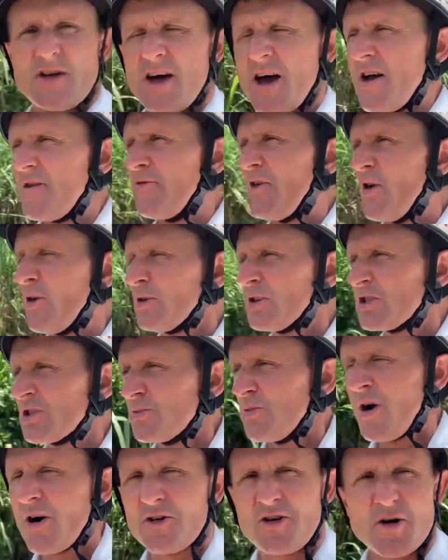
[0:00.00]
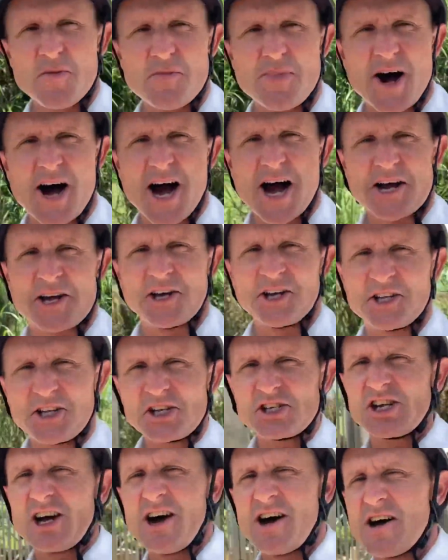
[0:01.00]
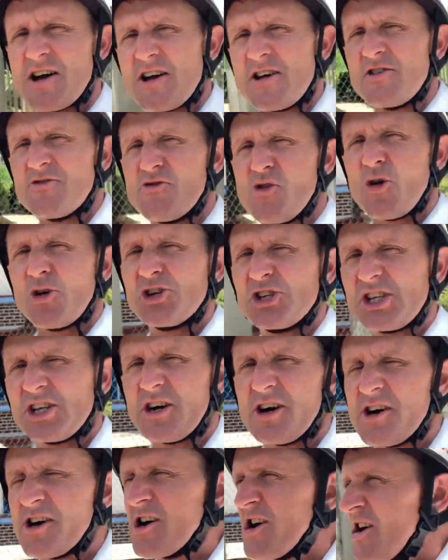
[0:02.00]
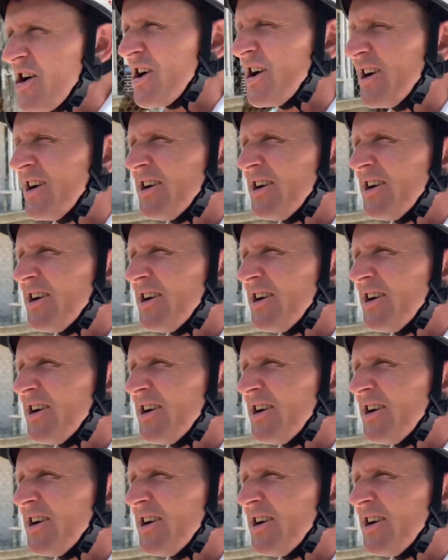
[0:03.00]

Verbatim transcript: Hey folks, welcome back. It is I, Royster.